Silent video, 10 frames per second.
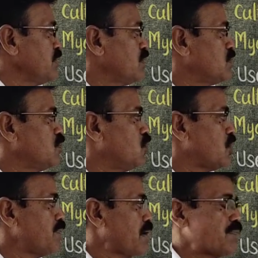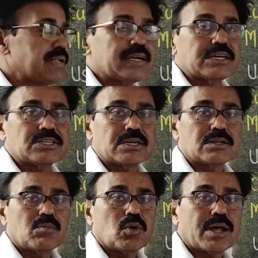the mode of application.
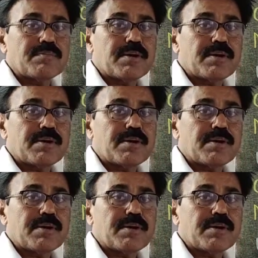The mode of